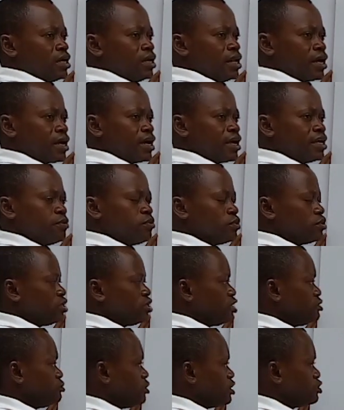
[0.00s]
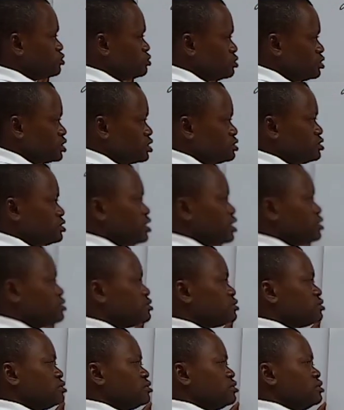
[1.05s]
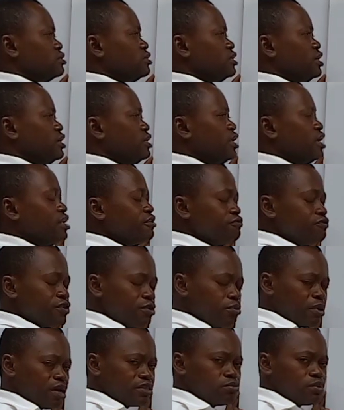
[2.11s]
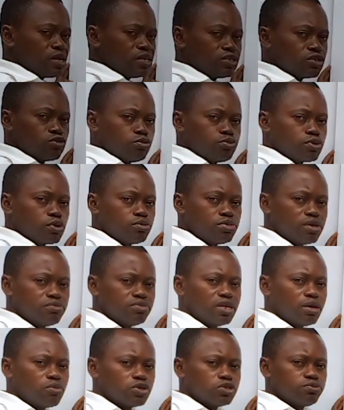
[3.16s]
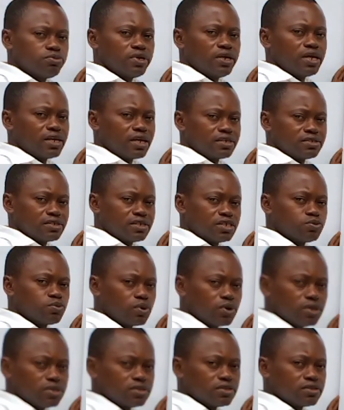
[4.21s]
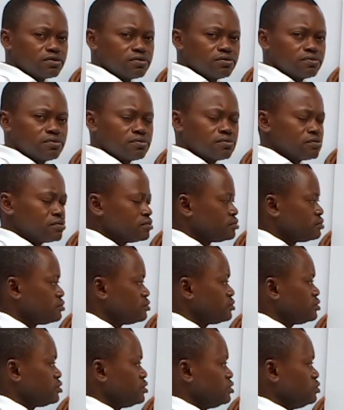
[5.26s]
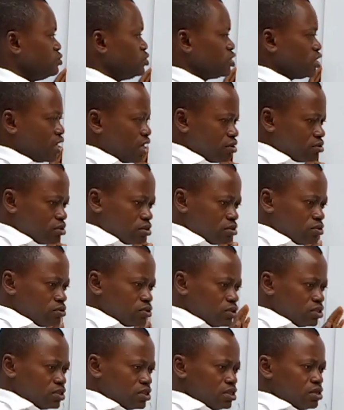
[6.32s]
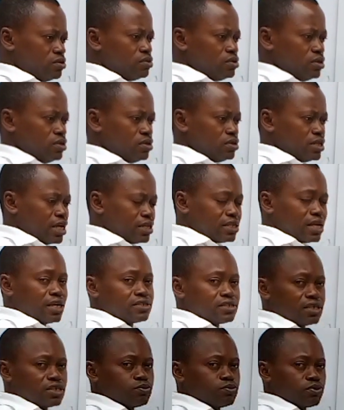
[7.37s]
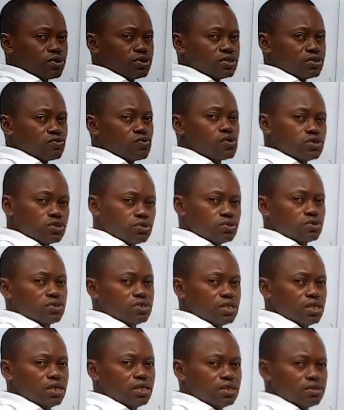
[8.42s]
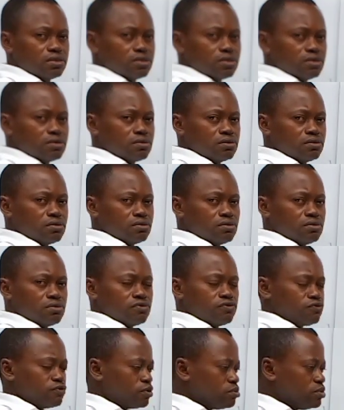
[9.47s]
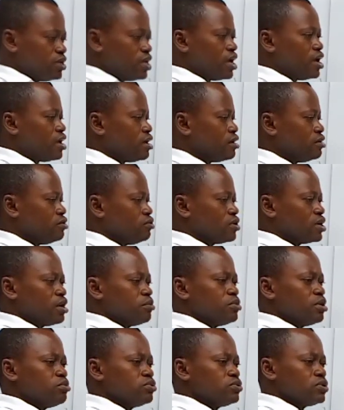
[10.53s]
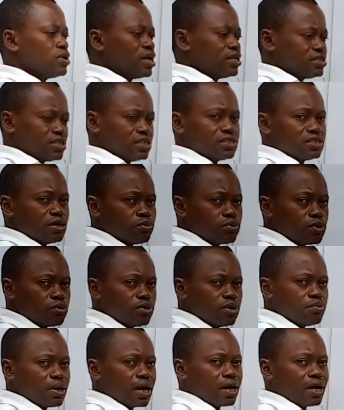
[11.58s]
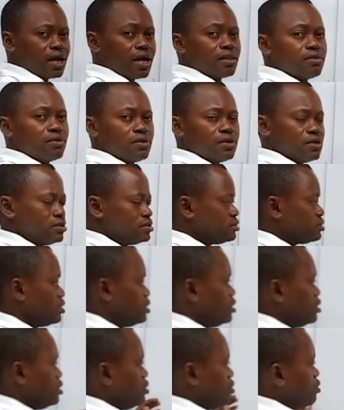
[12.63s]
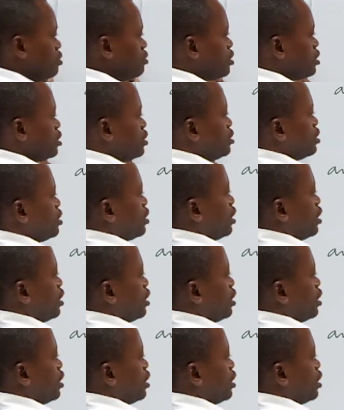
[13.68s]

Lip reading: like I keep on telling my students, that in every mathematical problem there must be an access point. You check out to see that access point. Once you see it, from there you can be able to assess the problem and handle it. Okay,